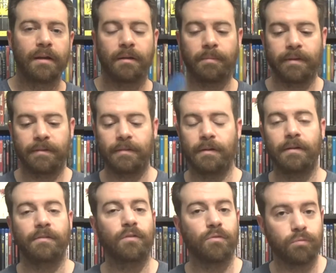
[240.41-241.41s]
Complete
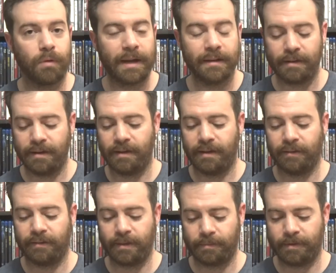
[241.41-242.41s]
series. Great,
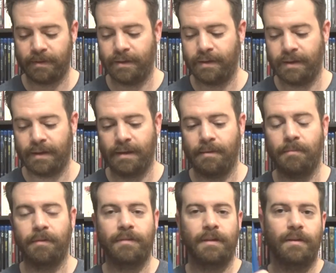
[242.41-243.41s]
except
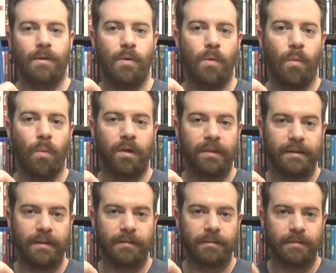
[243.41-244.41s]
missing one of the
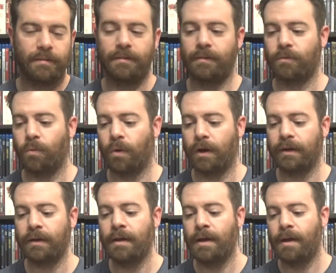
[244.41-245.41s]
discs, disc one.
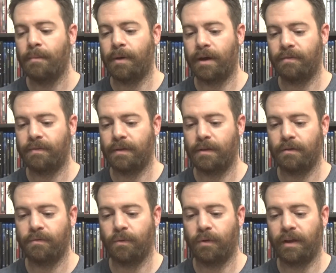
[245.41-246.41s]
But I figure
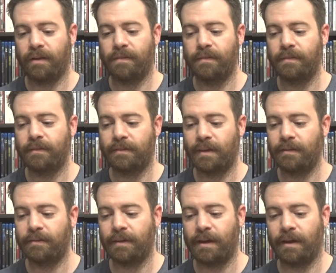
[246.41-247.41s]
for like 50
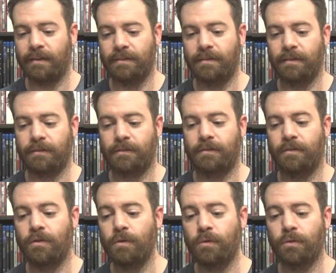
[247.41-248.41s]
cents, it has discs
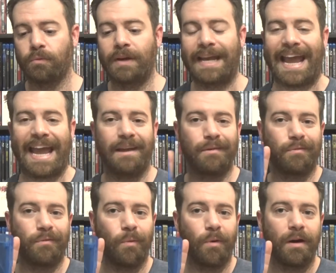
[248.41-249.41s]
two, three, and
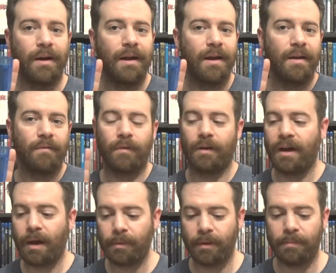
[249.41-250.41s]
four. For a
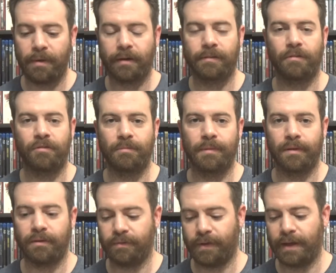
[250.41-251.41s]
couple of bucks, I should be able
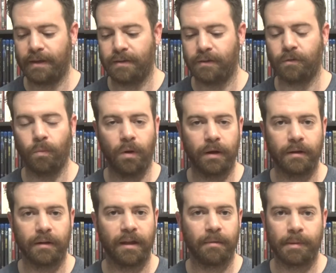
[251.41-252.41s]
to find disc one. A
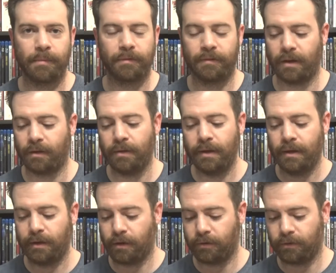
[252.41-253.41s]
lot of people sell,
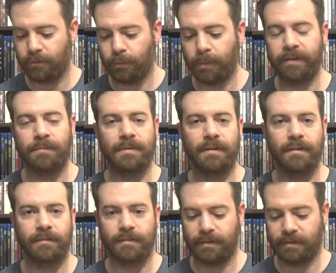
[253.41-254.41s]
you know, just replacement
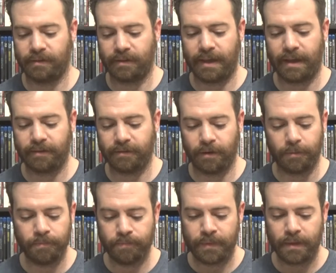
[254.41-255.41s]
discs and things like that. So
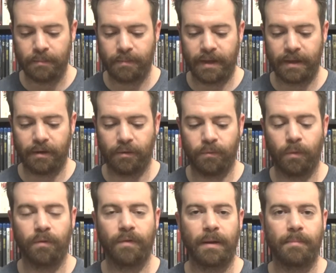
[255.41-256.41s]
pay, you know, four
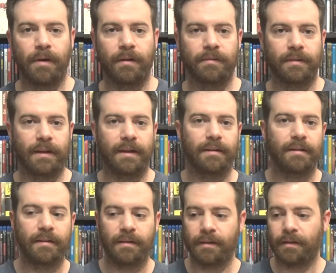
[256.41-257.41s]
or five bucks to get
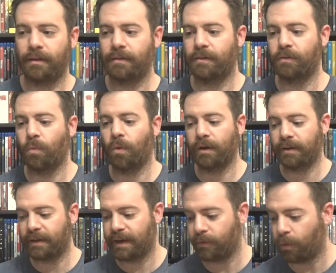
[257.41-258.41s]
uh, disc one and
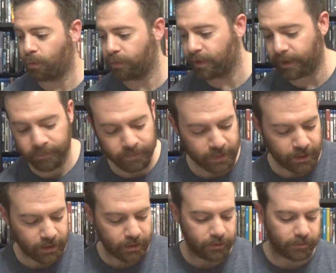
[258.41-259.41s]
then have the whole thing.
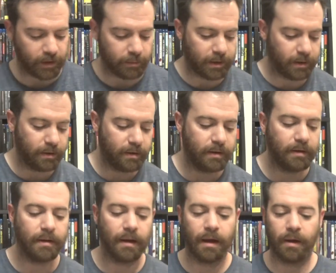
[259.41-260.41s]
So that'll be good.
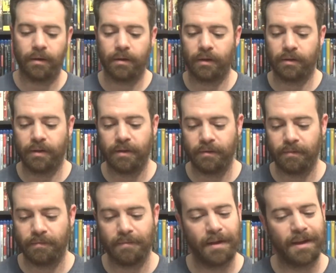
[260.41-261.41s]
Uh,
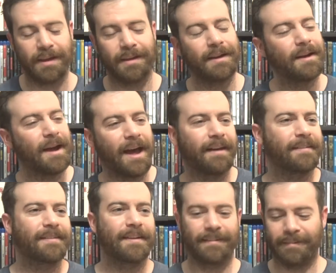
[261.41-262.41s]

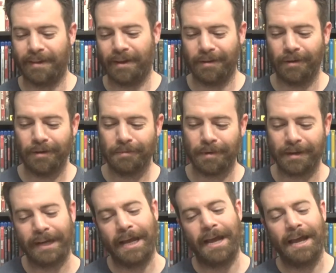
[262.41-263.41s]
hesitate to say good, but
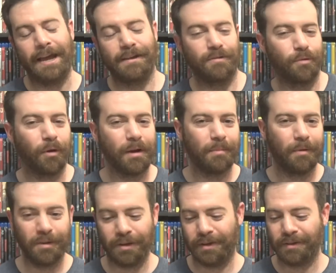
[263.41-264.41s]

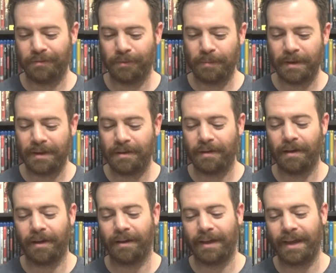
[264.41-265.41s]
enjoyable for me.
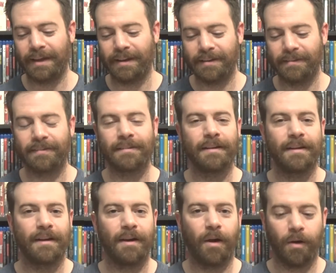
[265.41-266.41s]
Uh, 80s
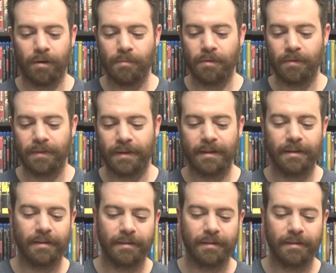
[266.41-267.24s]
horror movie